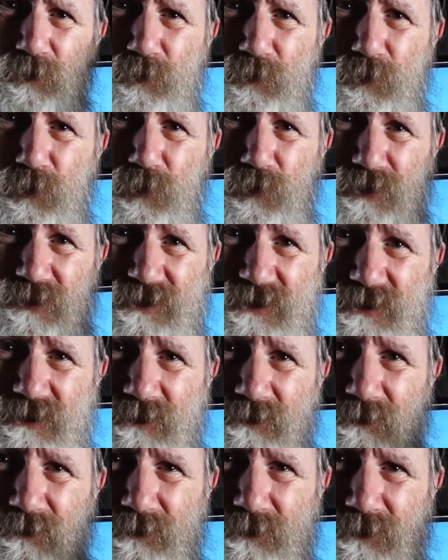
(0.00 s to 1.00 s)
noise.
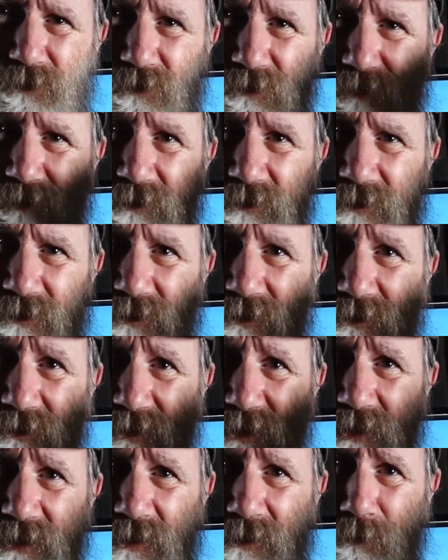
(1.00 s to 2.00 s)

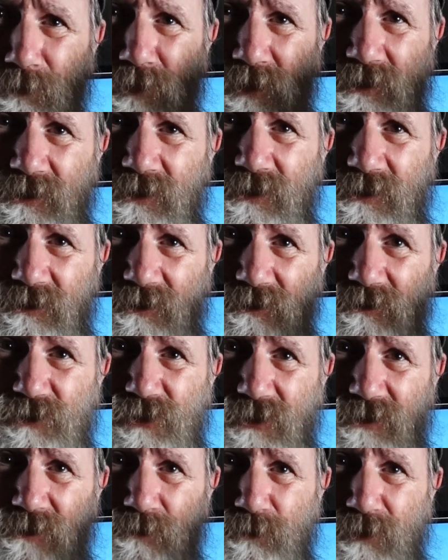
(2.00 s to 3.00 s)
Yeah, you can hear that
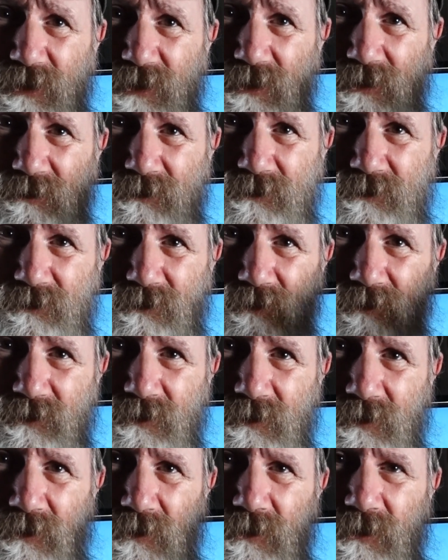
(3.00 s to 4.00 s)
just by,
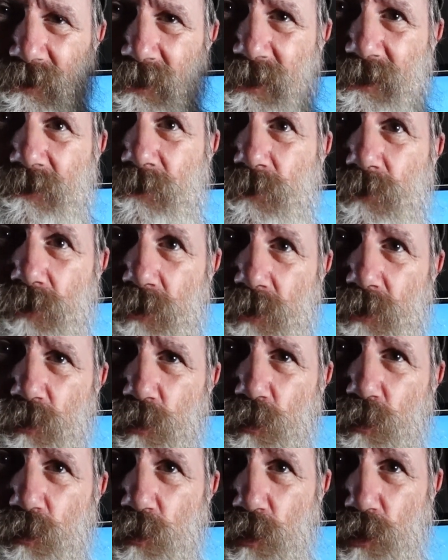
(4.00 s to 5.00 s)
and
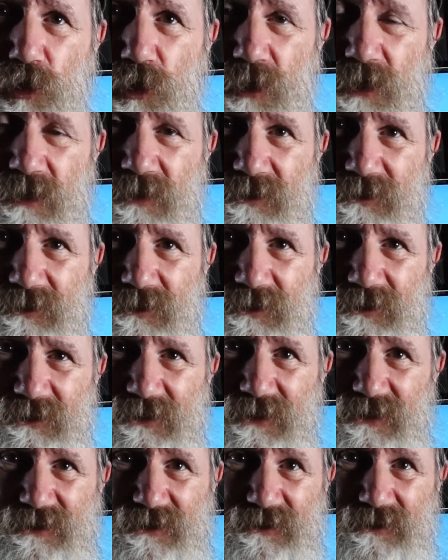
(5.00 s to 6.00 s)
wool
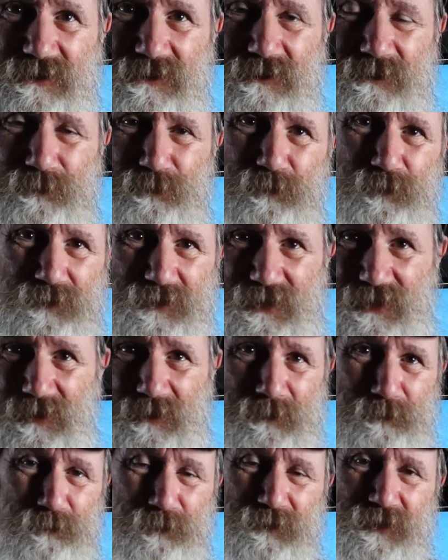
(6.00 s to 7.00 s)
doesn't.
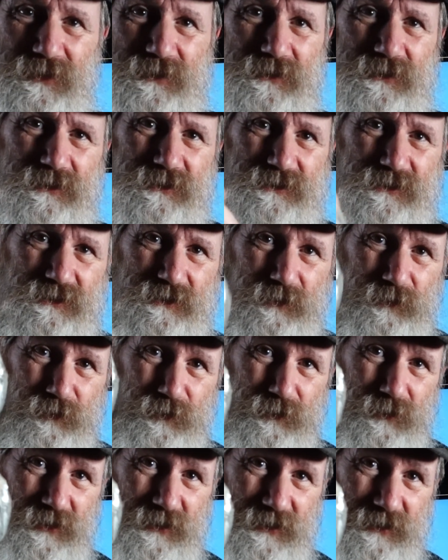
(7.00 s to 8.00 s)
Yeah,
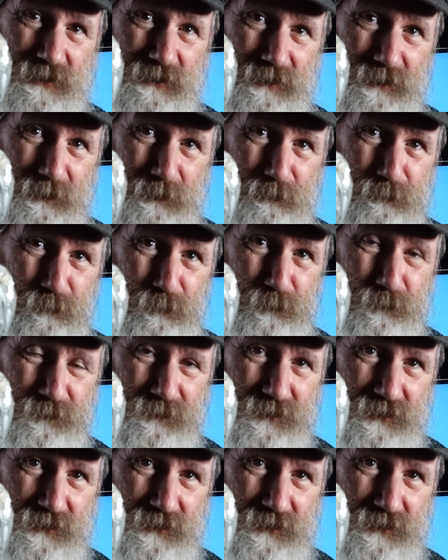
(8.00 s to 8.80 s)
so I